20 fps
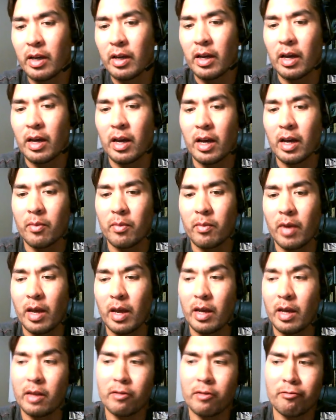Um,
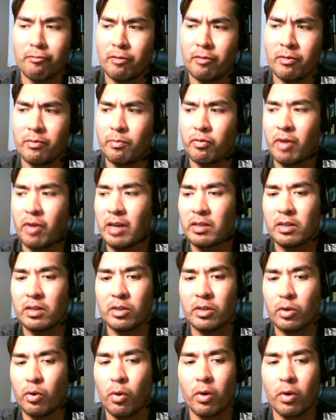and the
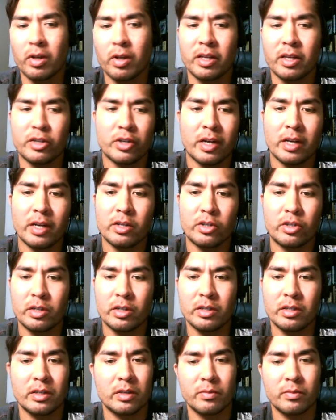prices accordingly change
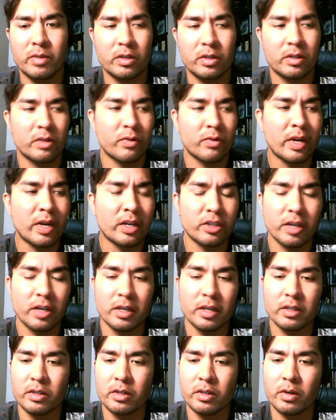just as much as the rank
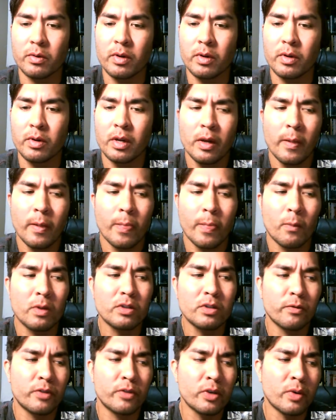changes. So
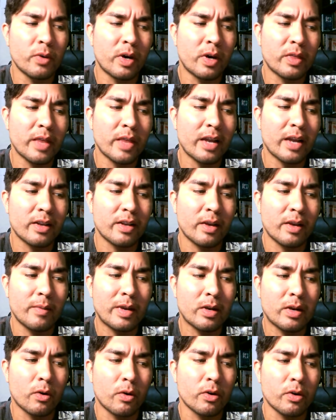what's your view on that? I
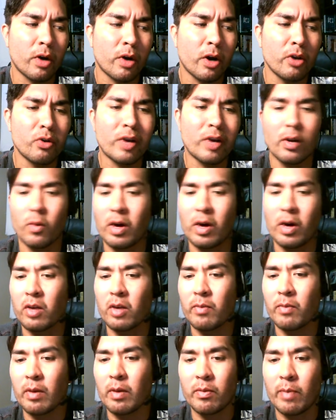mean, or are you kind of
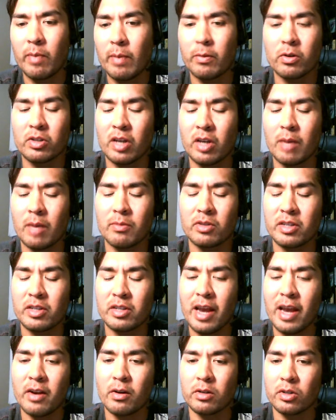welcoming people to come
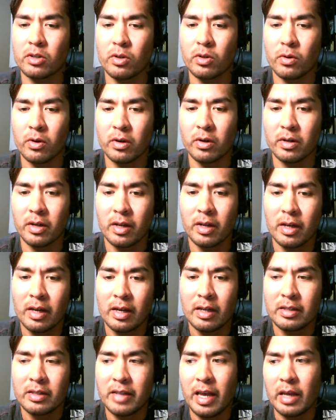scan your store and
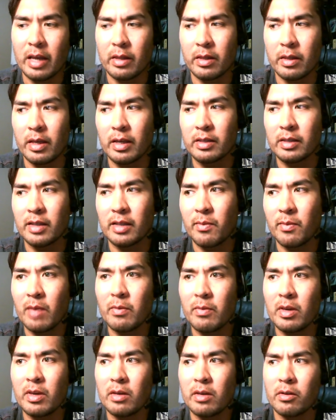take things that
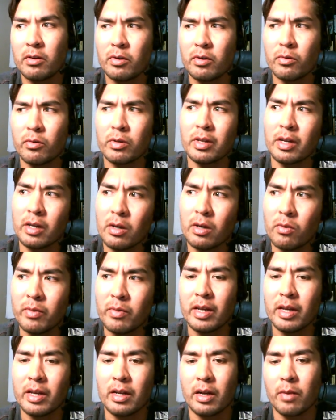maybe you were like, oh
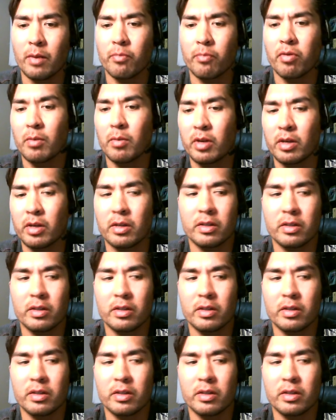man, I probably could have